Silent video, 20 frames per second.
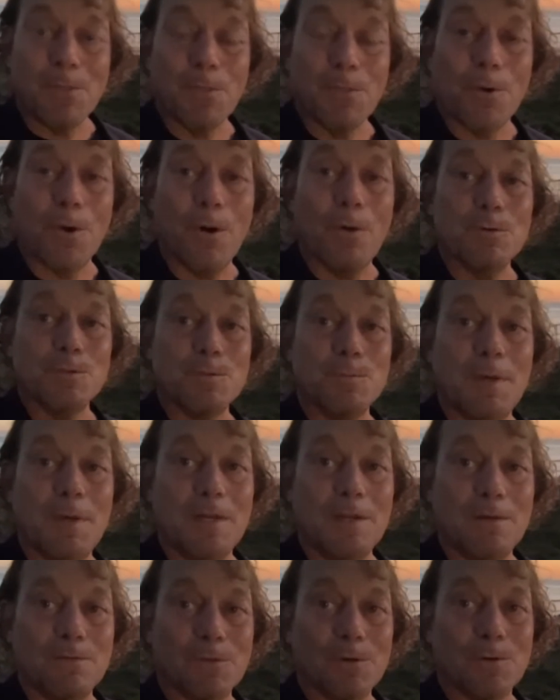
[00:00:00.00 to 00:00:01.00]
though is many
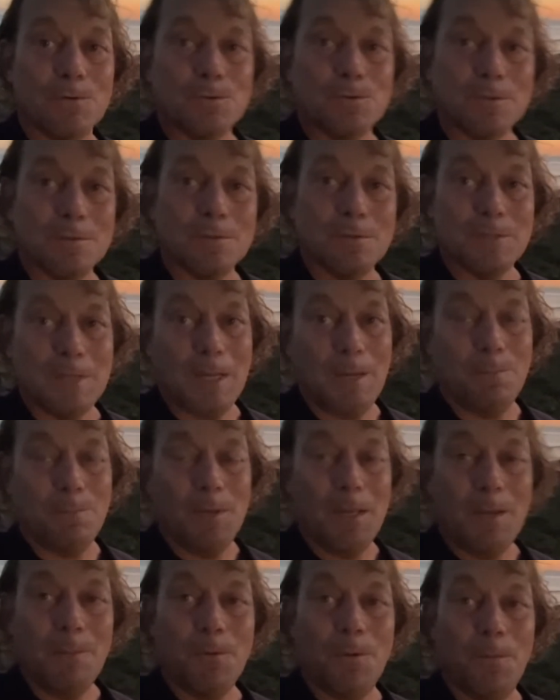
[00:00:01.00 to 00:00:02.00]
of those same
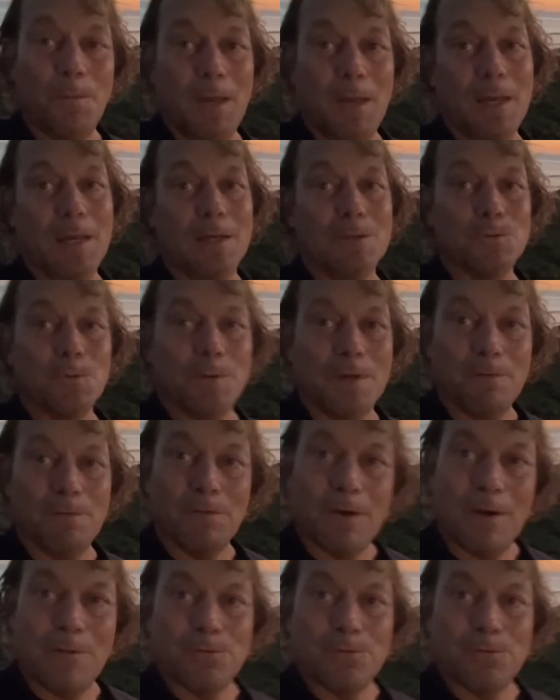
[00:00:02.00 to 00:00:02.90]
people making 25,